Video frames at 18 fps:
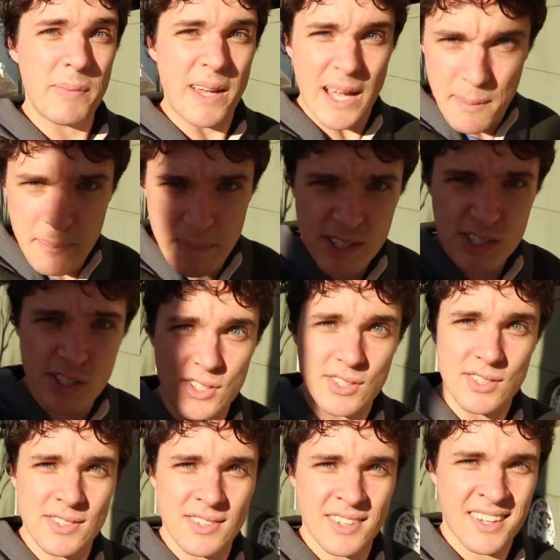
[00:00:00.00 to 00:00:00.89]
Be
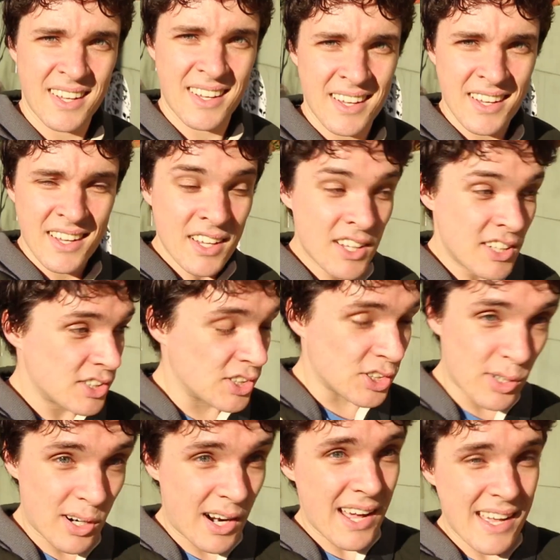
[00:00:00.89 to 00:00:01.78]
ambitious.
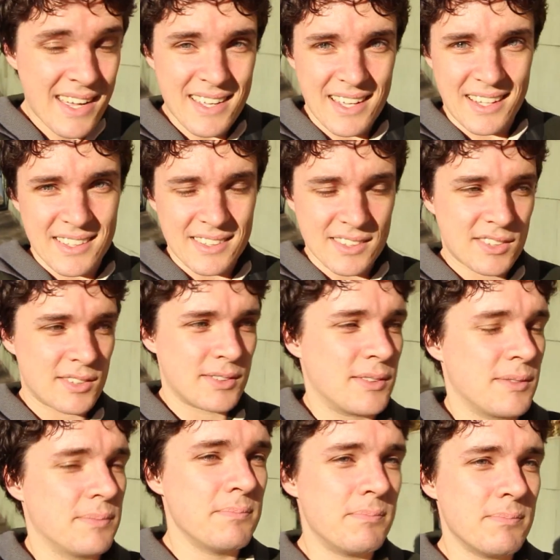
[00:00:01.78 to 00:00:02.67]
Try and
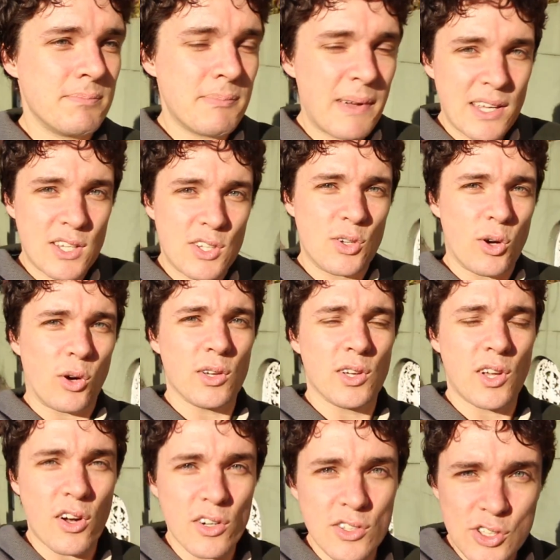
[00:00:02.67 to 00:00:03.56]
make your
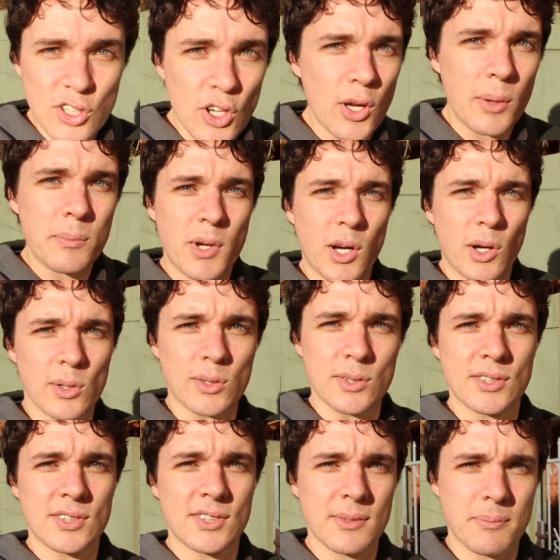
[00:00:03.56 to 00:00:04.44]
long-term
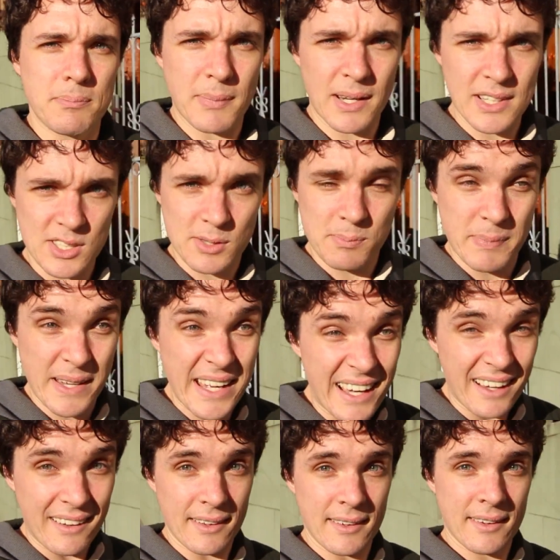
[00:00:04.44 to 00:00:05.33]
goals much
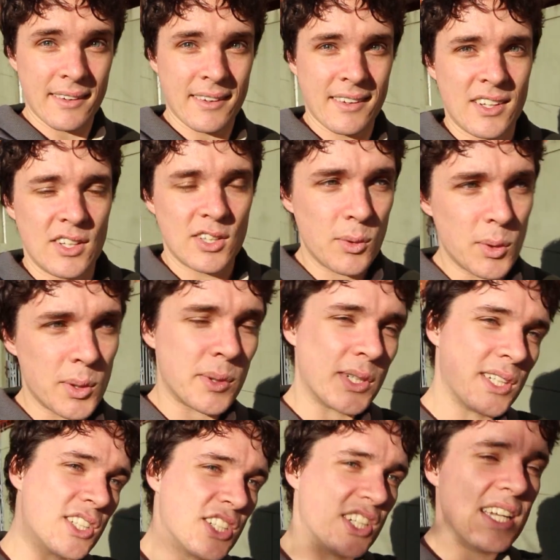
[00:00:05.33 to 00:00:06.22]
bigger. You
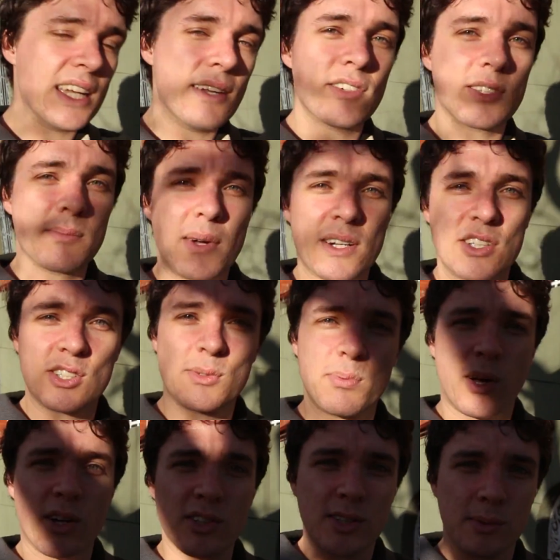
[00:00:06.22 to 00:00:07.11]
want to achieve as much as
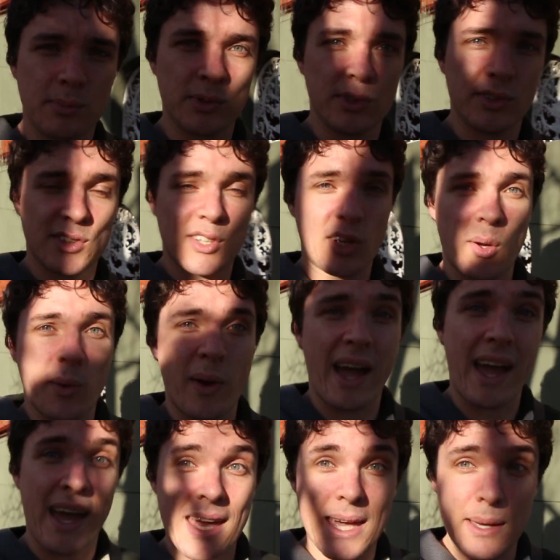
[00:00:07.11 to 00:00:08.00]
possible, so
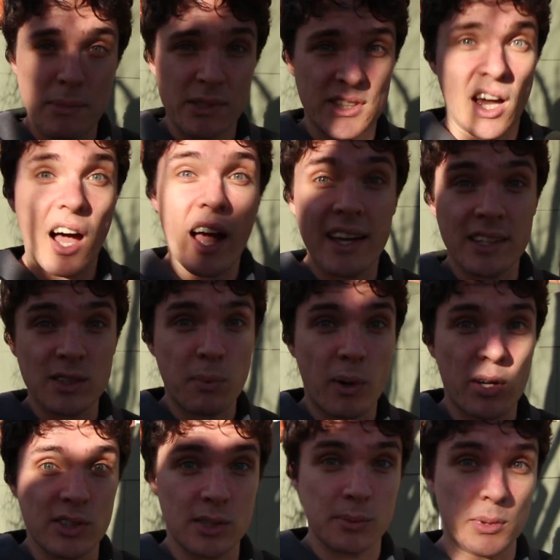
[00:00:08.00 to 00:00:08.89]
aim as high as
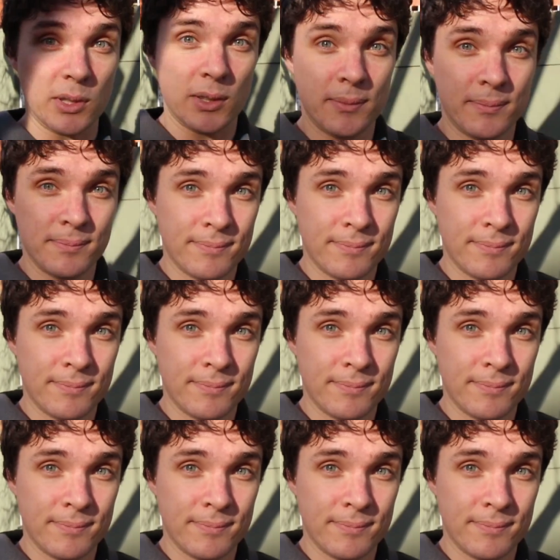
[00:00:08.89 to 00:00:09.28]
possible.